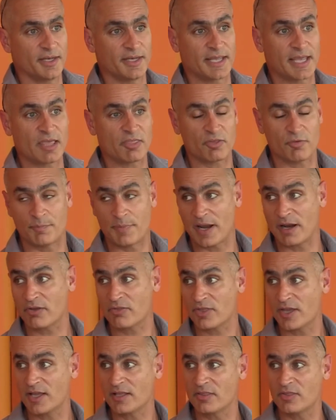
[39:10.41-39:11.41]
In the case of
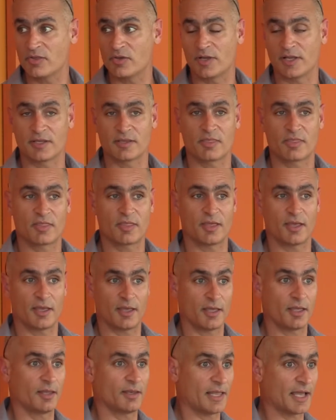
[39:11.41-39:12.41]
parasites, you can,
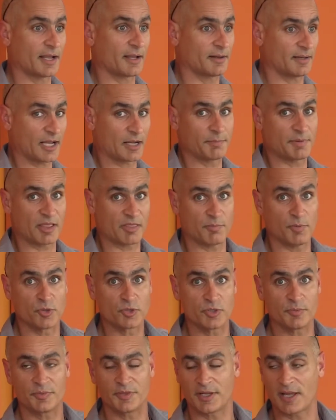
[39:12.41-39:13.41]
like
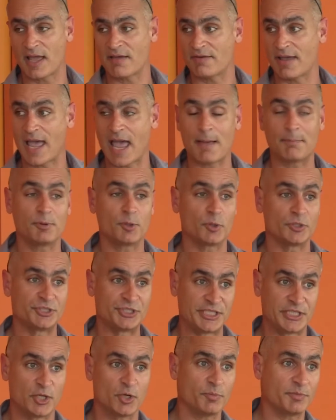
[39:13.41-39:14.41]
Plasmodium, they have a haploid
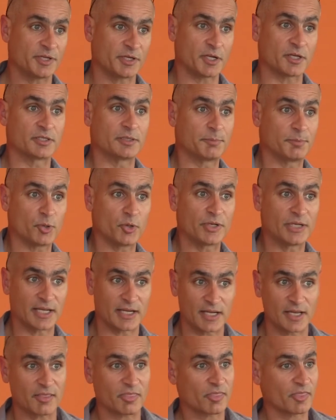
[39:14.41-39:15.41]
genome. They're not diploid
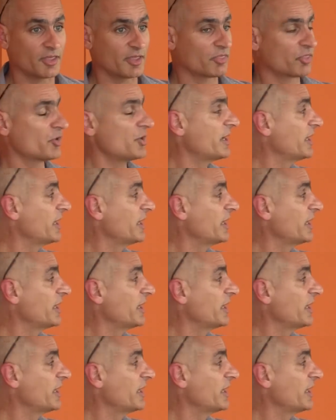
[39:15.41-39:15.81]
like us, and so